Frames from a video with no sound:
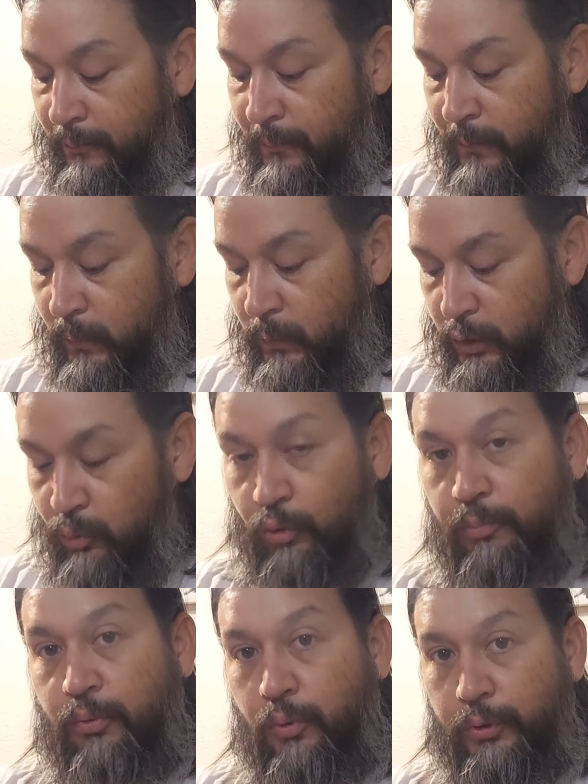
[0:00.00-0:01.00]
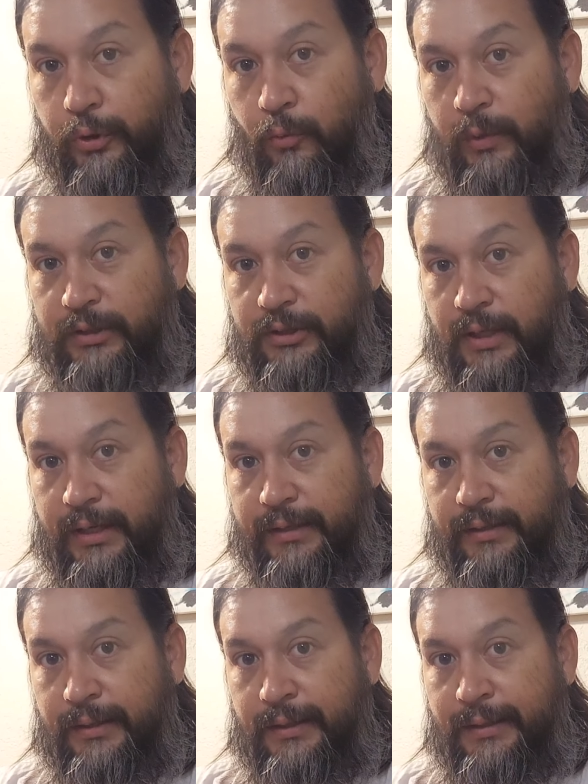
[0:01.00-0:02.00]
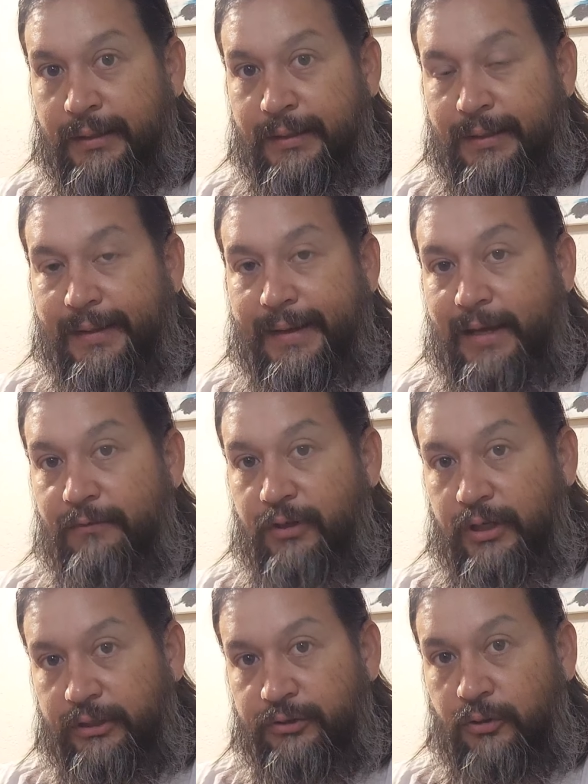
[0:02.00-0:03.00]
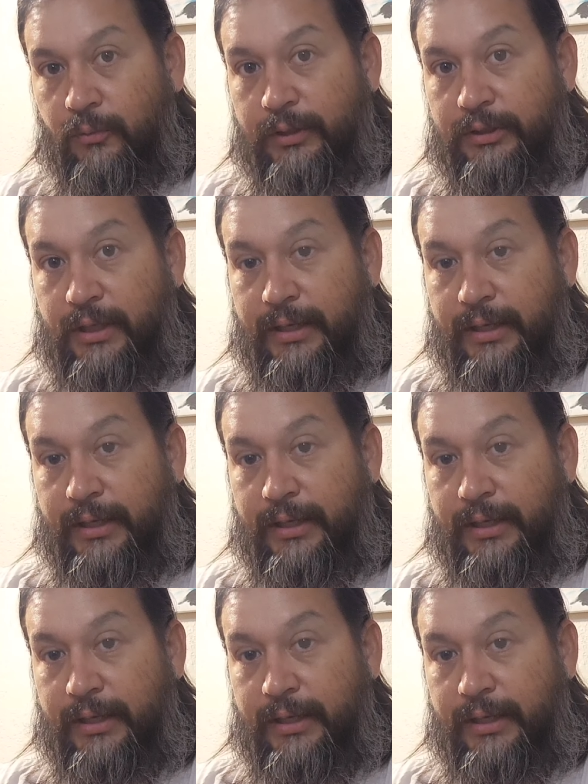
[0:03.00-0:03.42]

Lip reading: You will pull your winch line, have extra winch line.